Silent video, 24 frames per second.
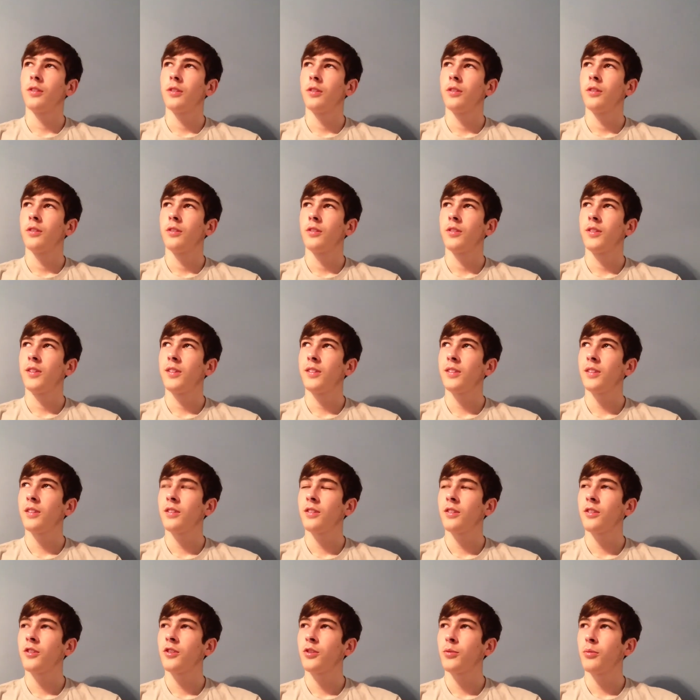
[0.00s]
sees the
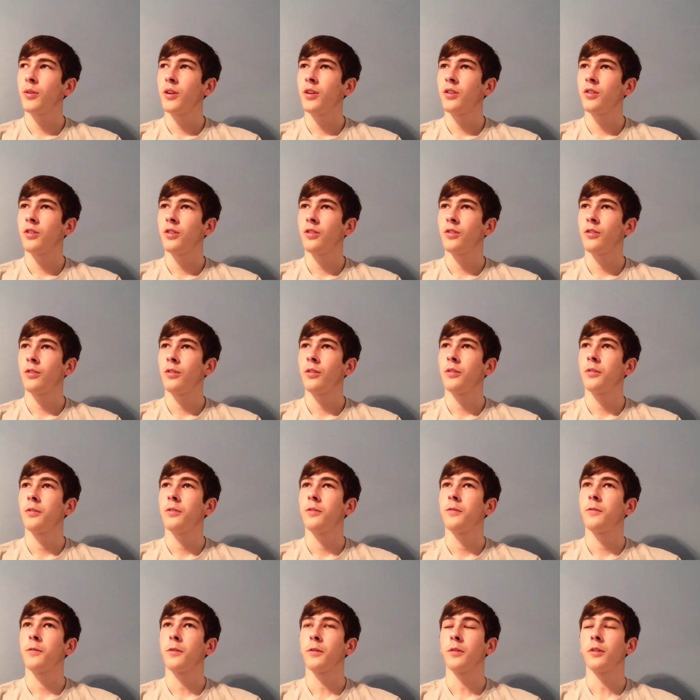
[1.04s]
situation
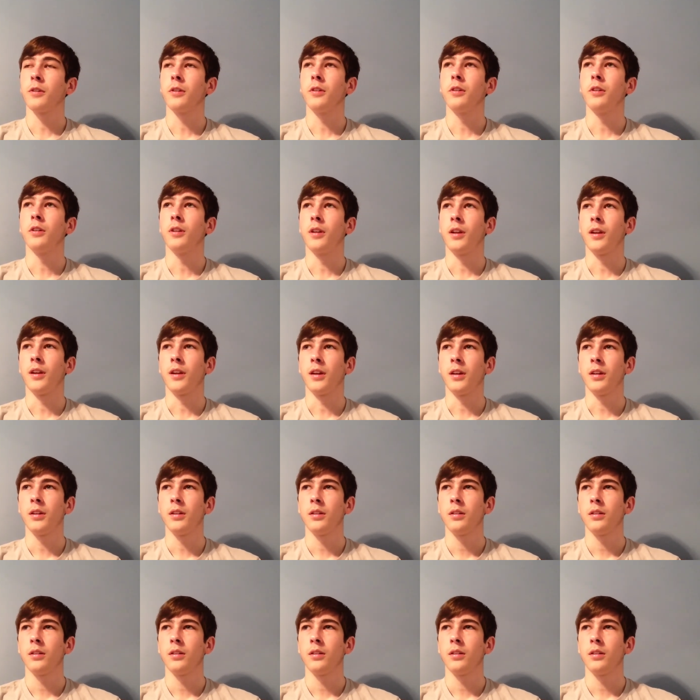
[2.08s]
for the good in it.